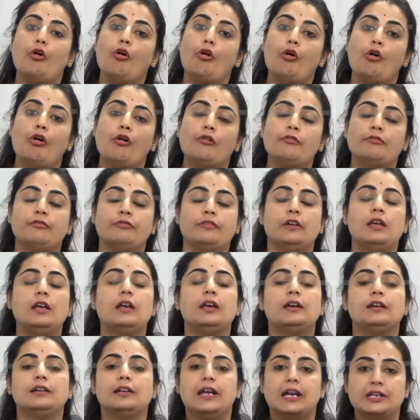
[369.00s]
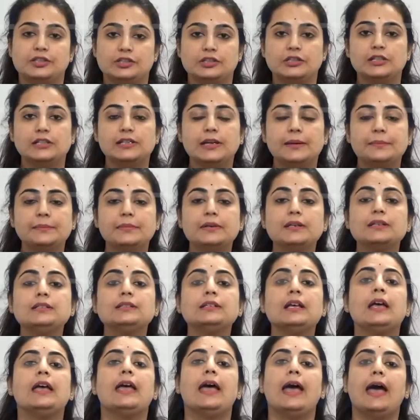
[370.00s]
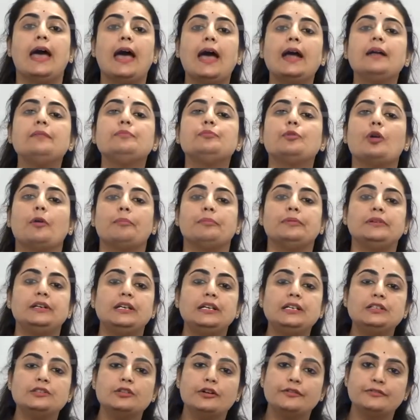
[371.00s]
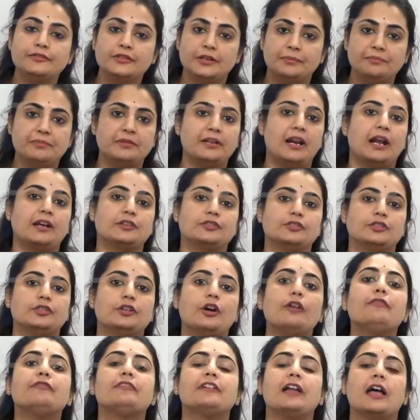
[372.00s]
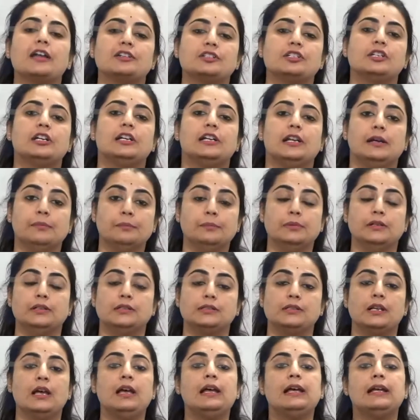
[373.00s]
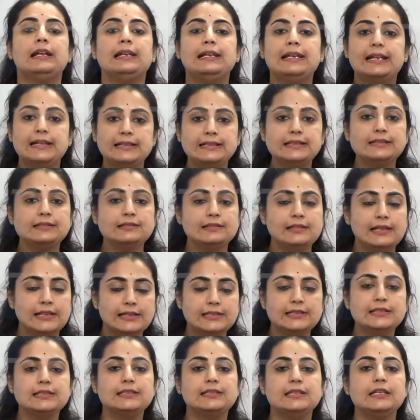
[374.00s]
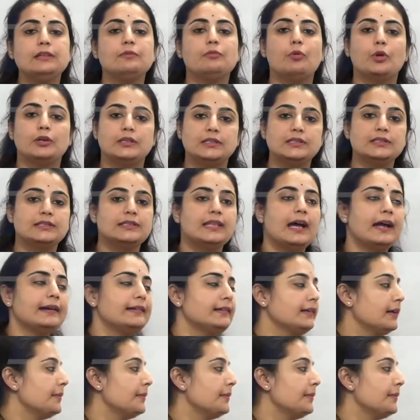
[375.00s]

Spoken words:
of rational numbers and properties of subtraction of rational numbers. Let us see what is that